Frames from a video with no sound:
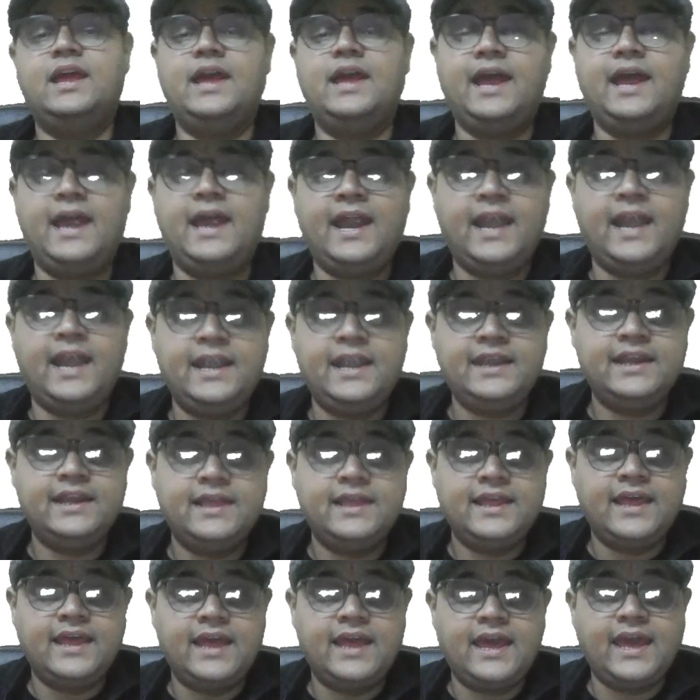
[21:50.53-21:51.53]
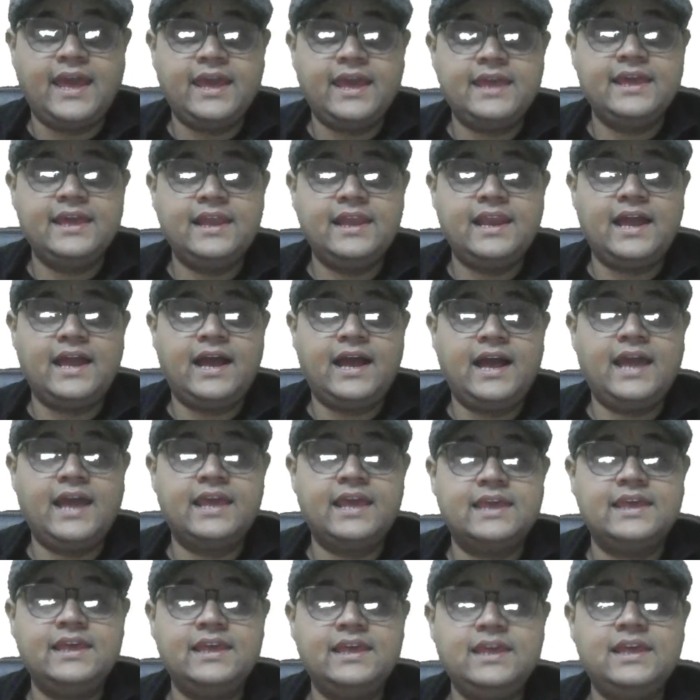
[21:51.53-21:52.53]
and angle
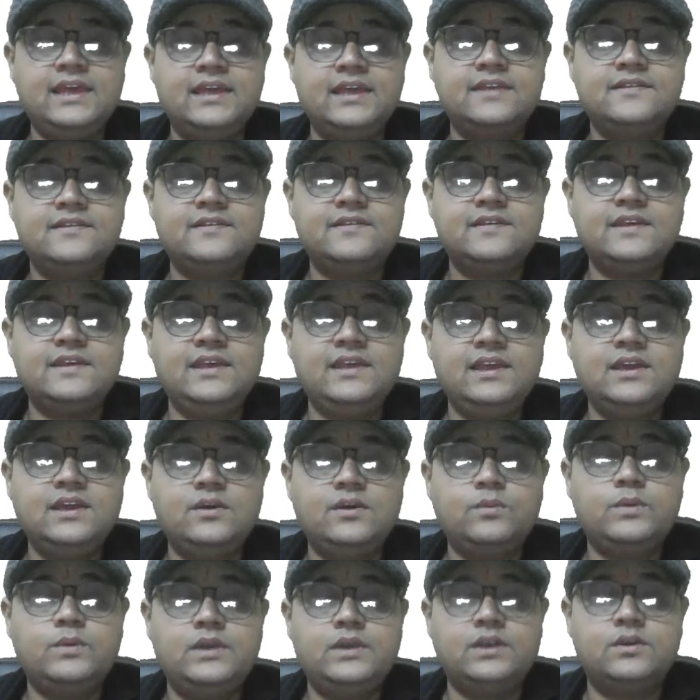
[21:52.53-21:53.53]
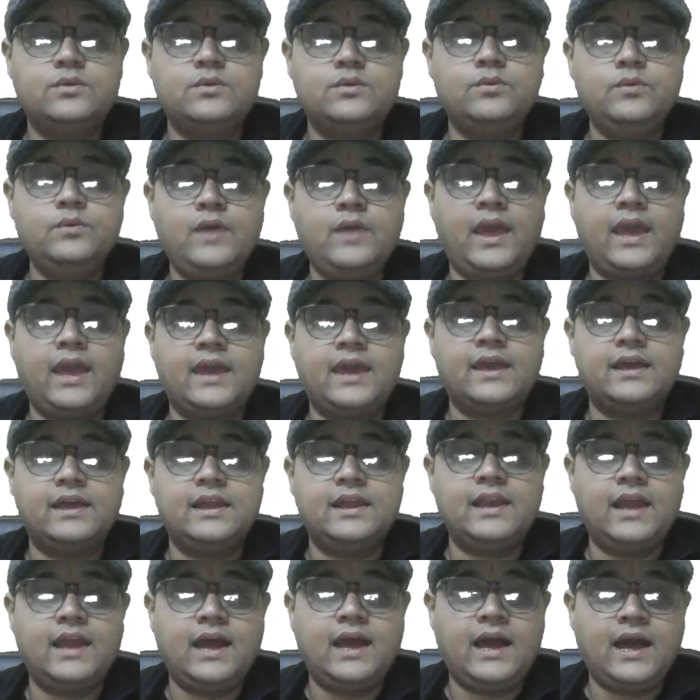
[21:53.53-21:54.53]
I is equal to
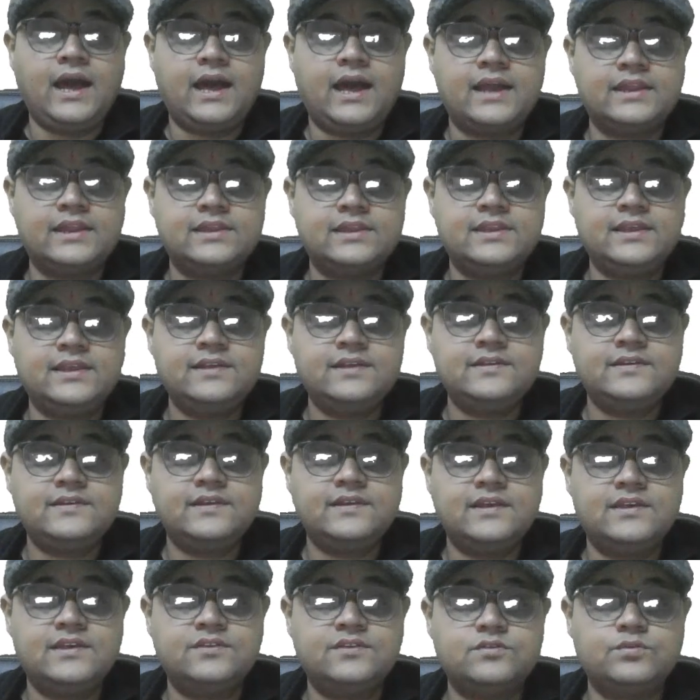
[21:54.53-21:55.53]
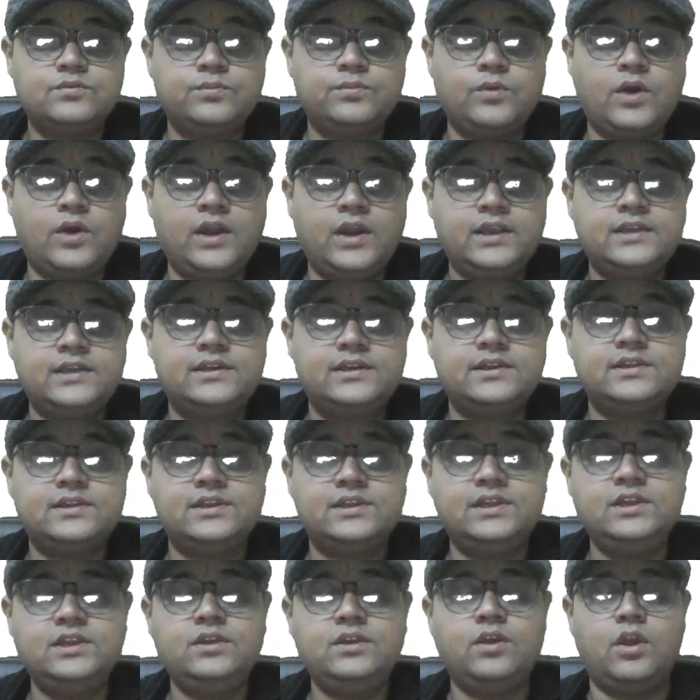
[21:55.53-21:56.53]
angle R. This is what
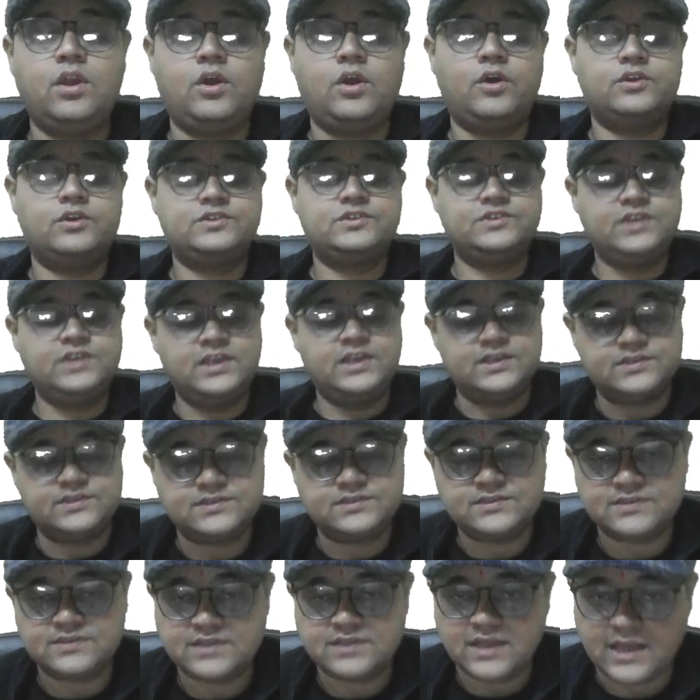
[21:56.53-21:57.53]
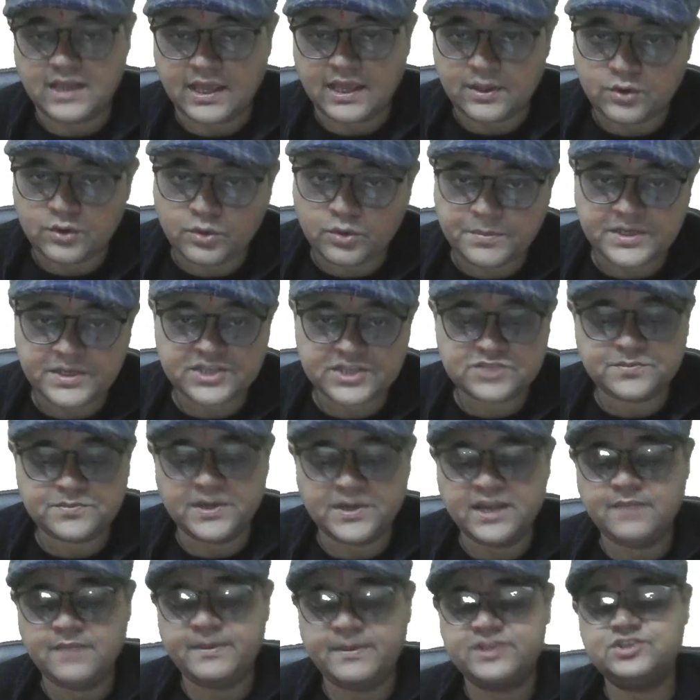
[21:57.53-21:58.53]
the law says. I hope it is
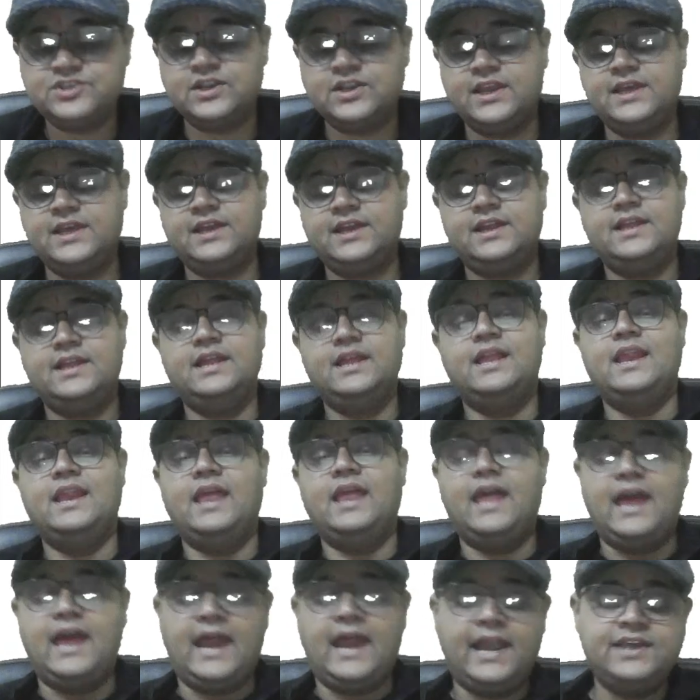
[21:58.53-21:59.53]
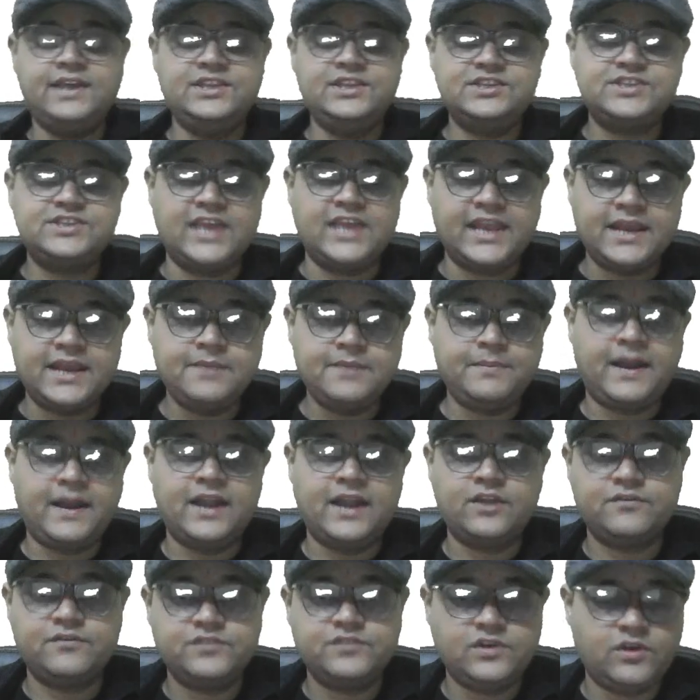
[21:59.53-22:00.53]
pretty much clear. And the second
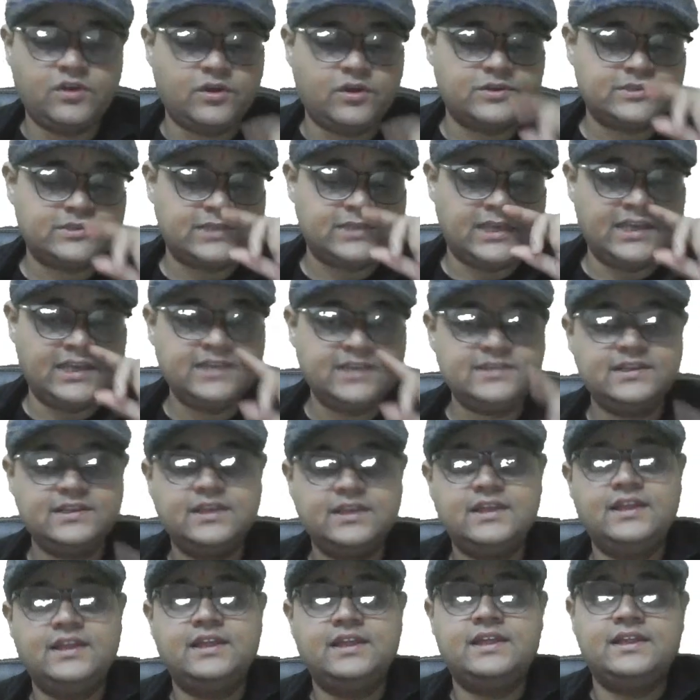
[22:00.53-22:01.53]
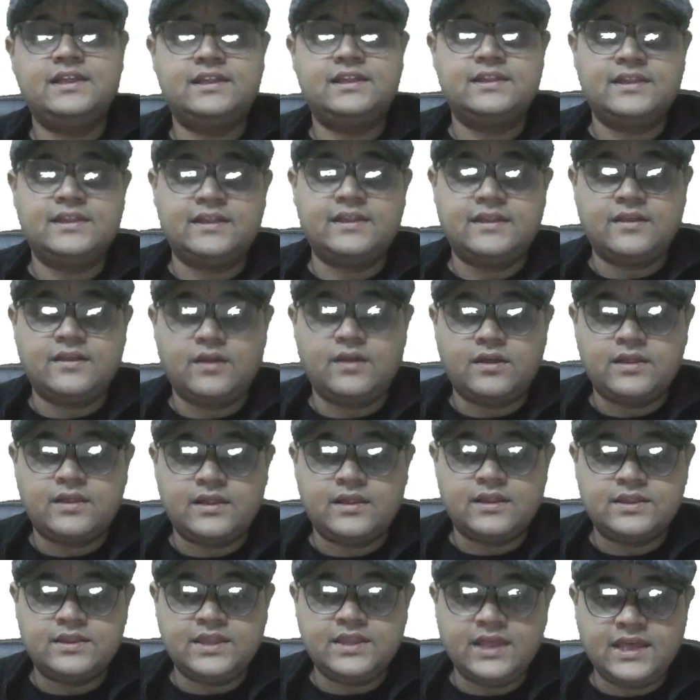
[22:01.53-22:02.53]
part of the law says
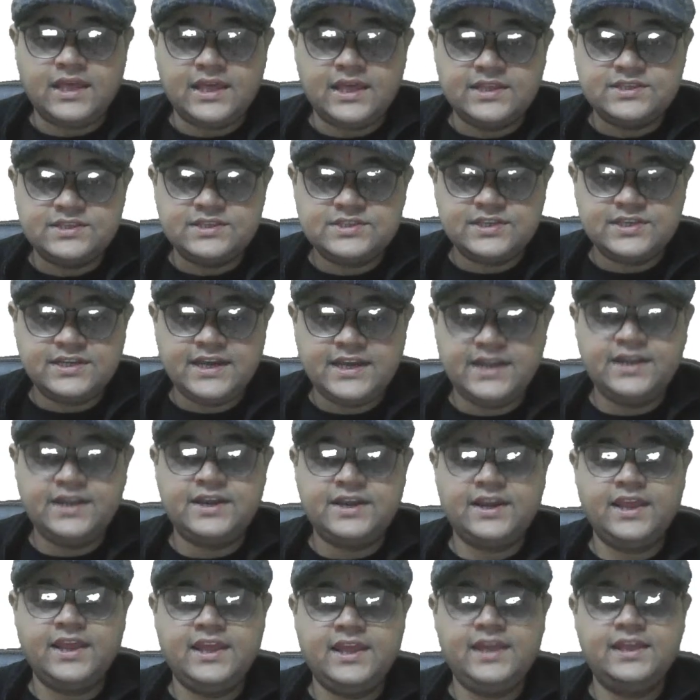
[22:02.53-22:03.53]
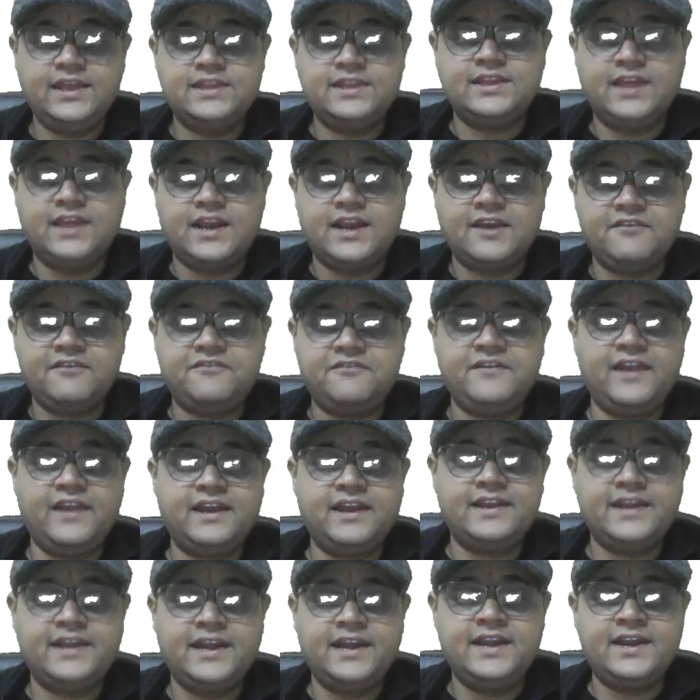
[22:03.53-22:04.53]
the incident ray, the
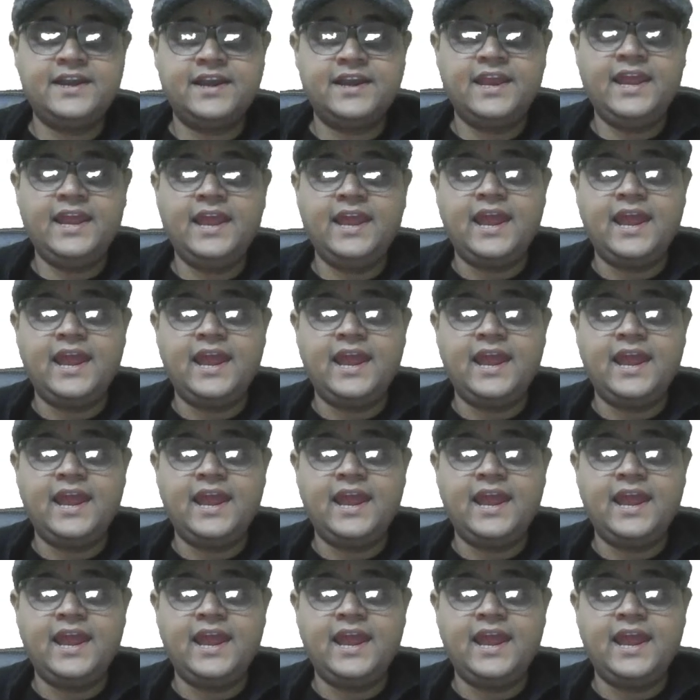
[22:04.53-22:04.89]
reflected ray,